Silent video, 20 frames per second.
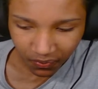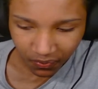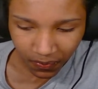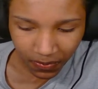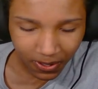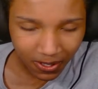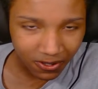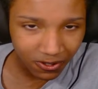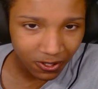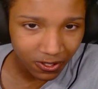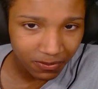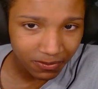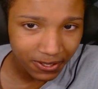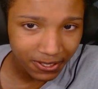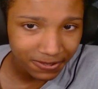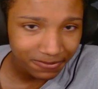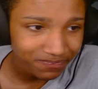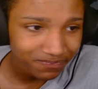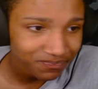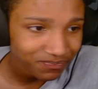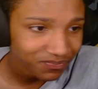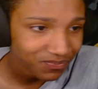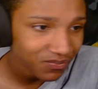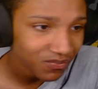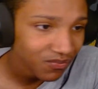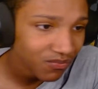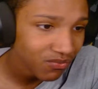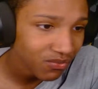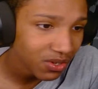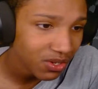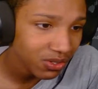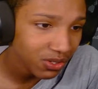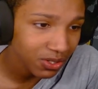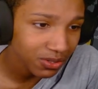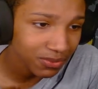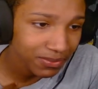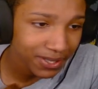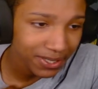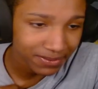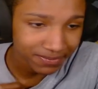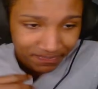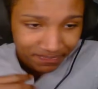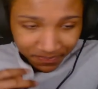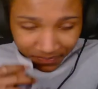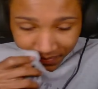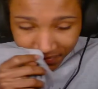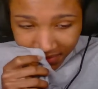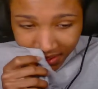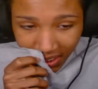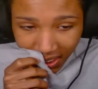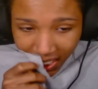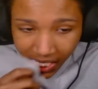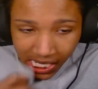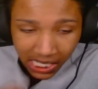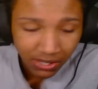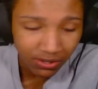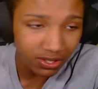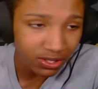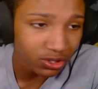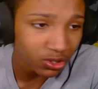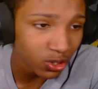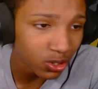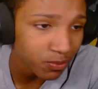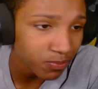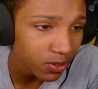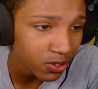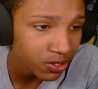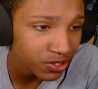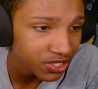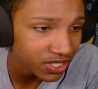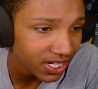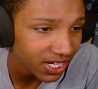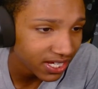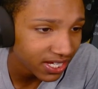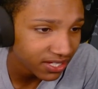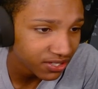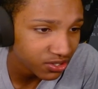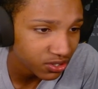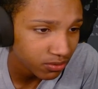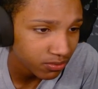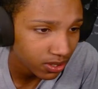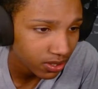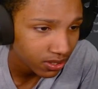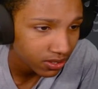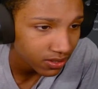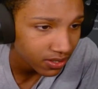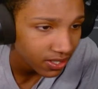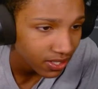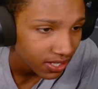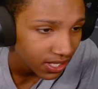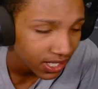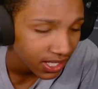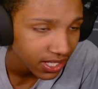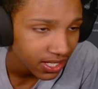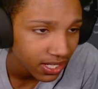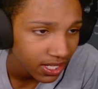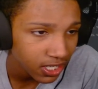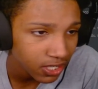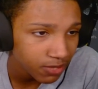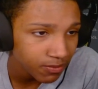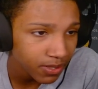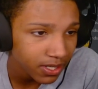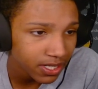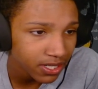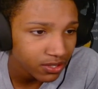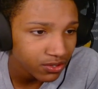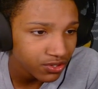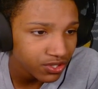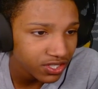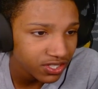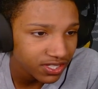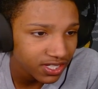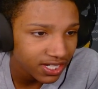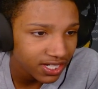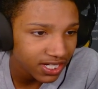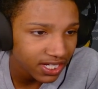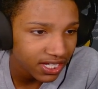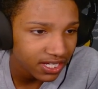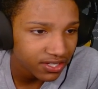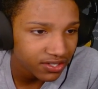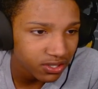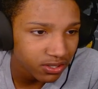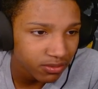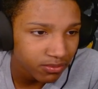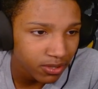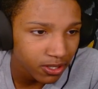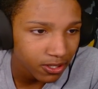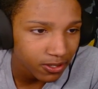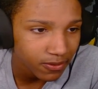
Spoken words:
Look, man. Look, man. You're the third person to answer, bro. Everybody else just didn't answer, bro.